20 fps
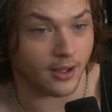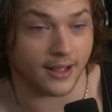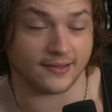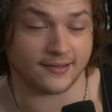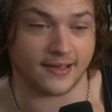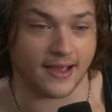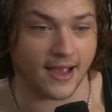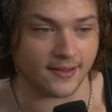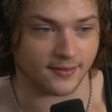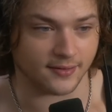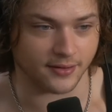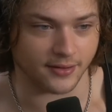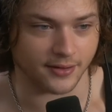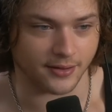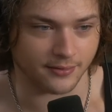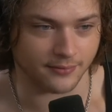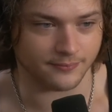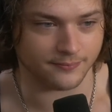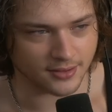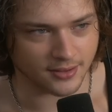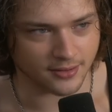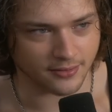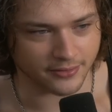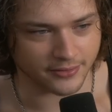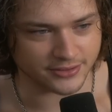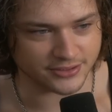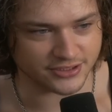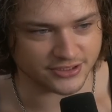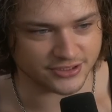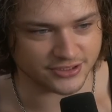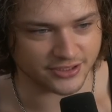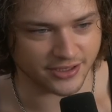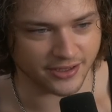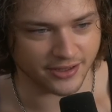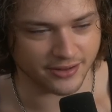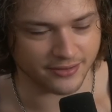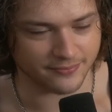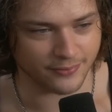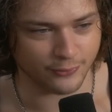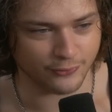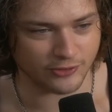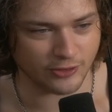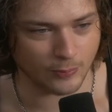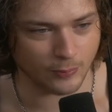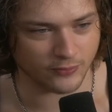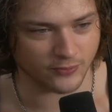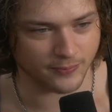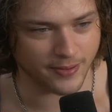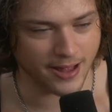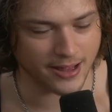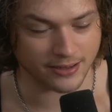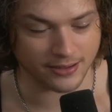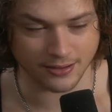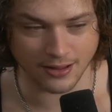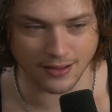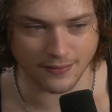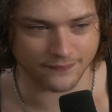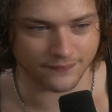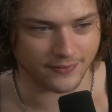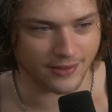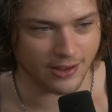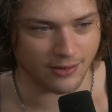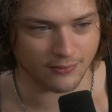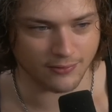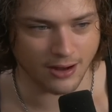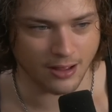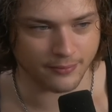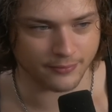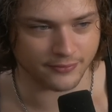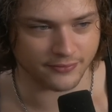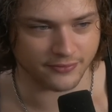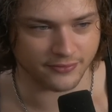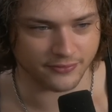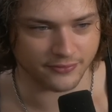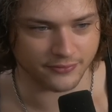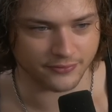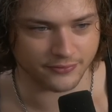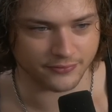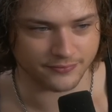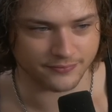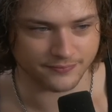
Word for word: guess he hasn't yet. Holy shit. Usopp was bad enough. Now Robin too.